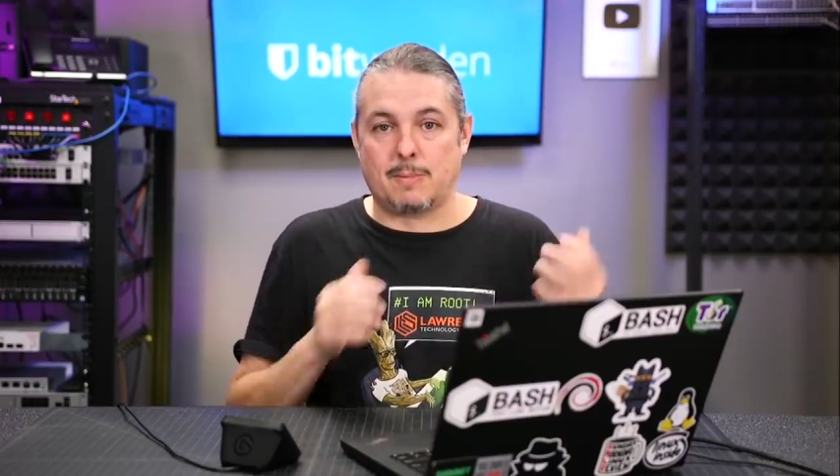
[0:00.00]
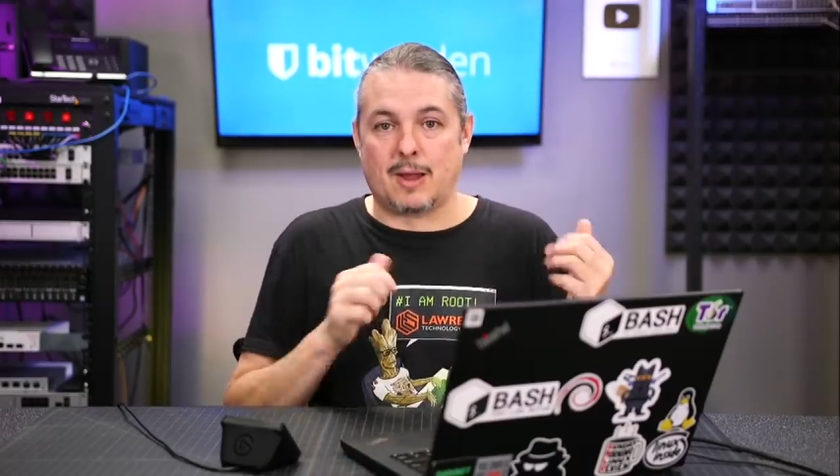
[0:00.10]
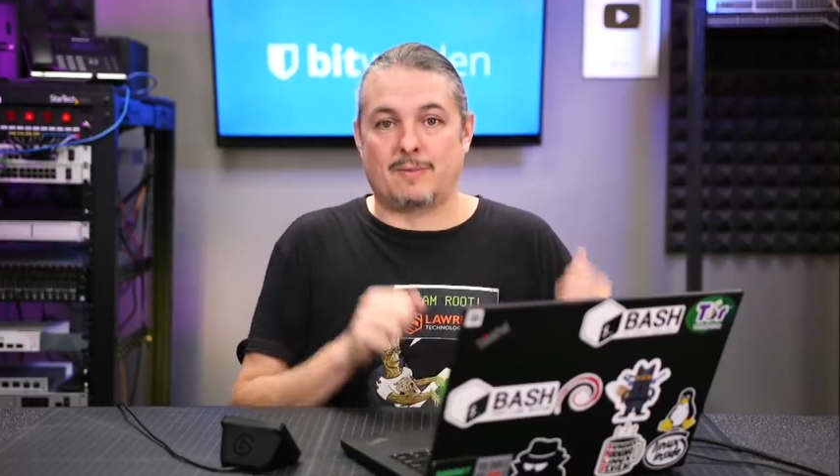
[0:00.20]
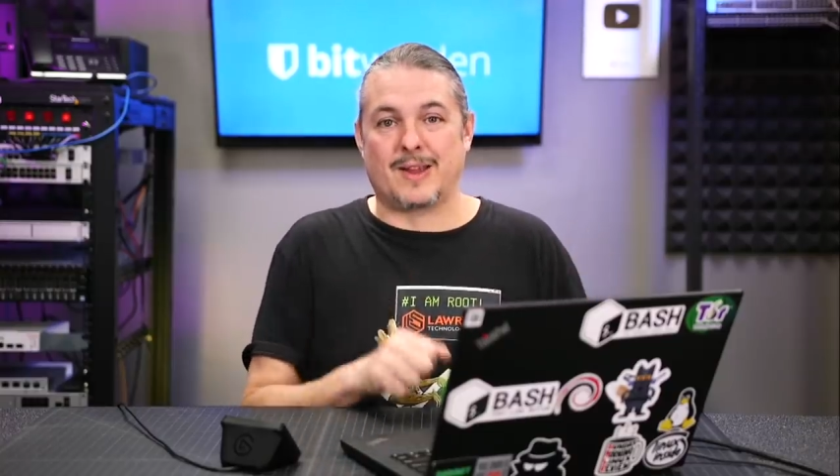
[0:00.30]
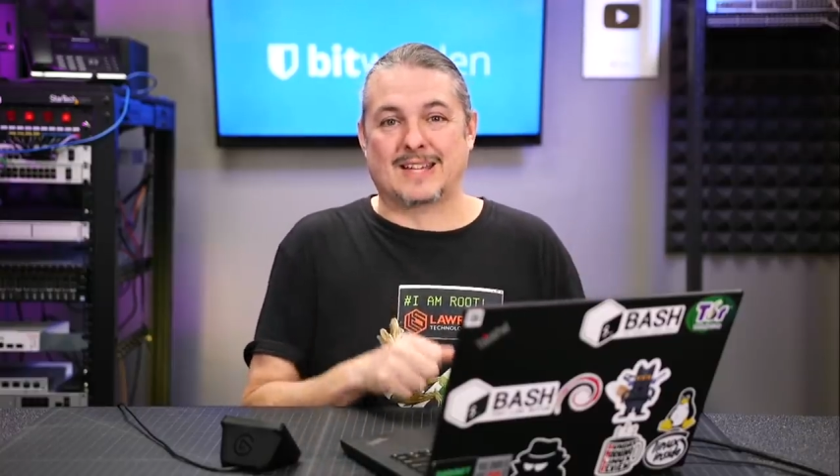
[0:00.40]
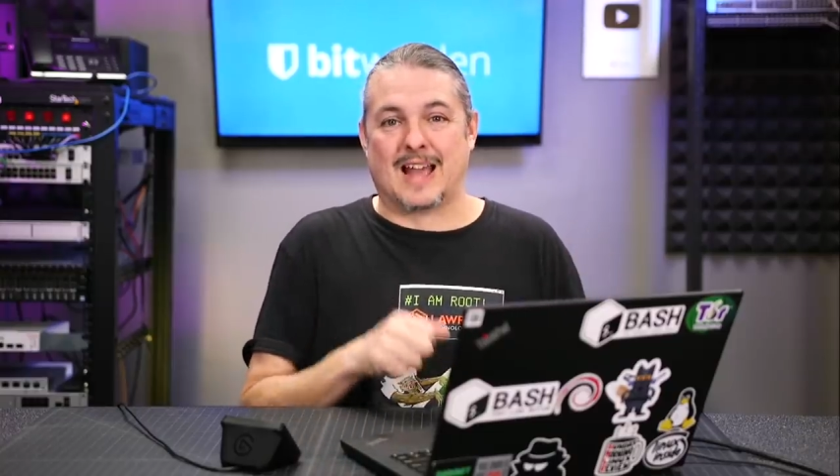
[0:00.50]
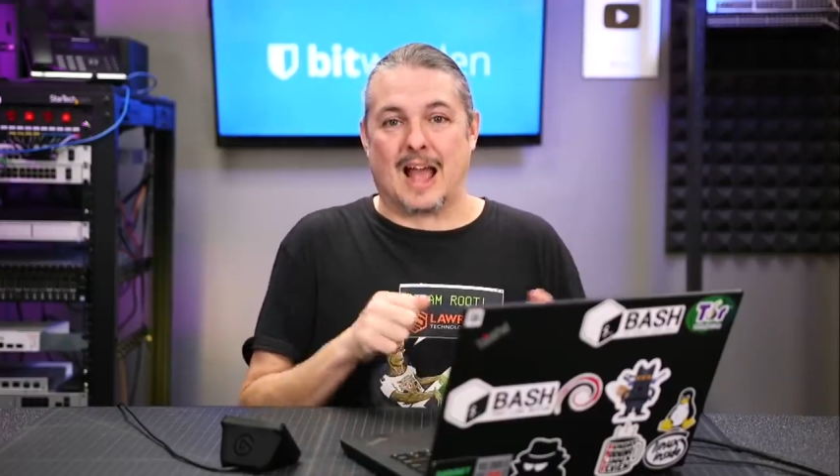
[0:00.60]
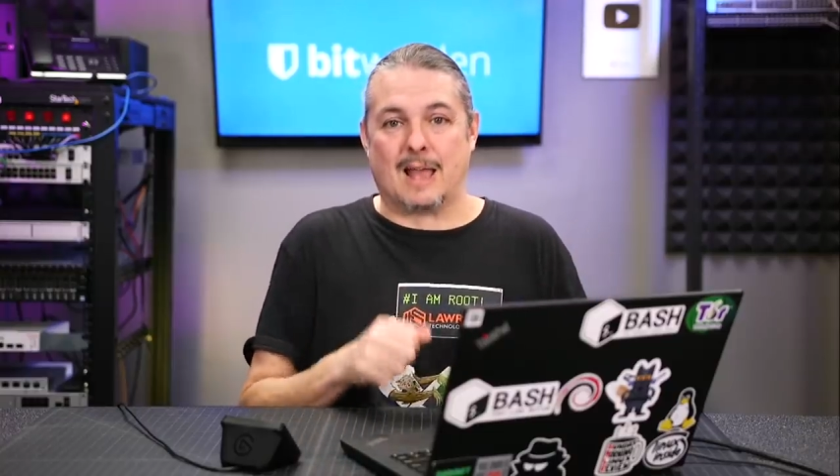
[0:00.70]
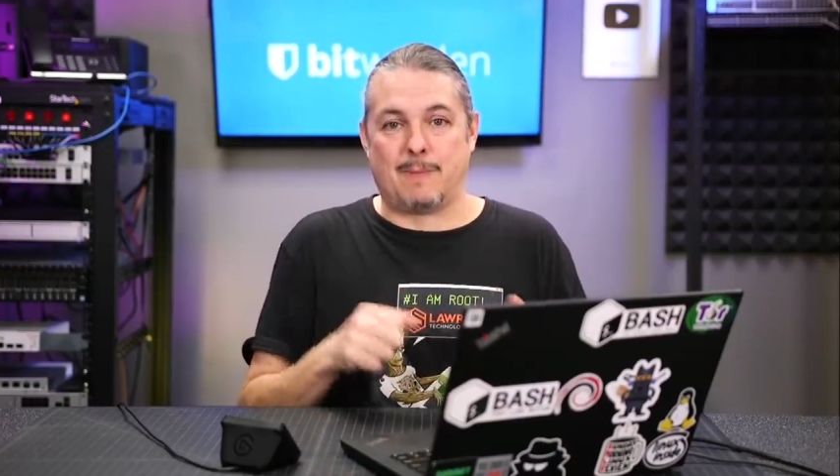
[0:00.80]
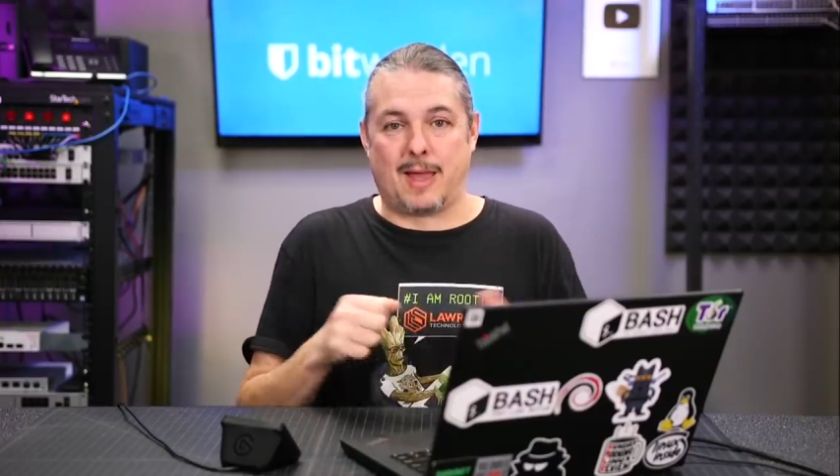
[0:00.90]
Matter of fact,
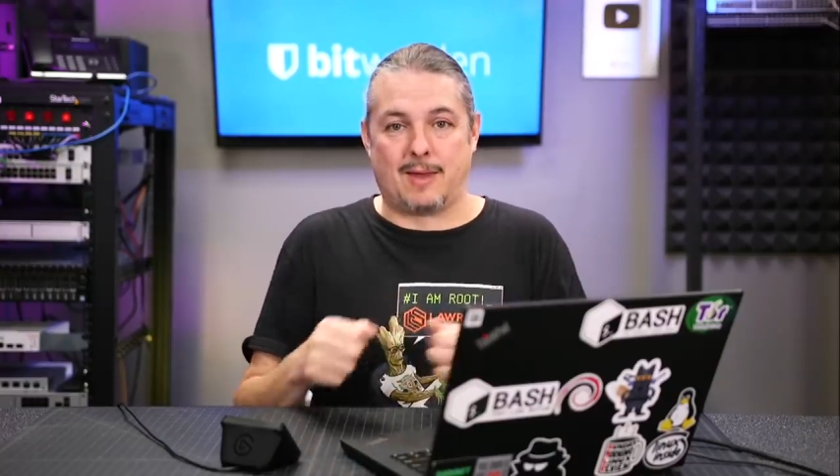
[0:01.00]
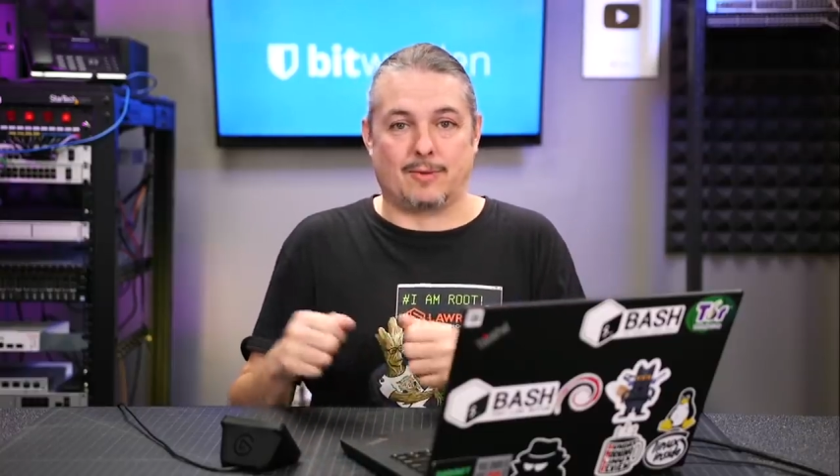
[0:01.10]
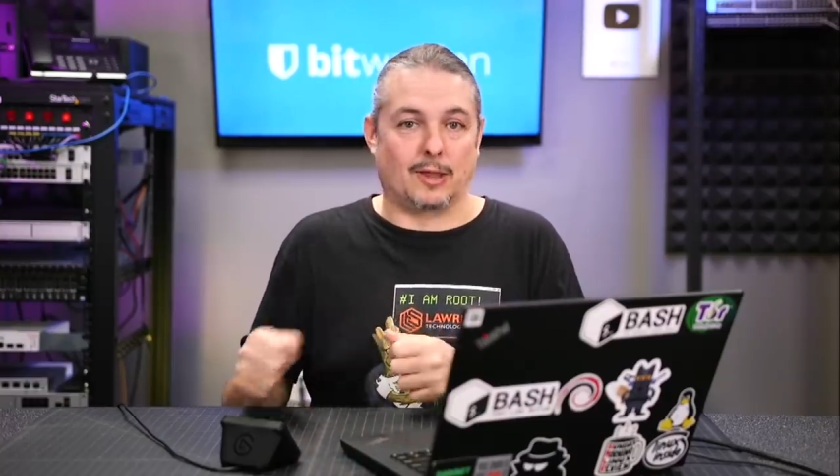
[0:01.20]
I pay for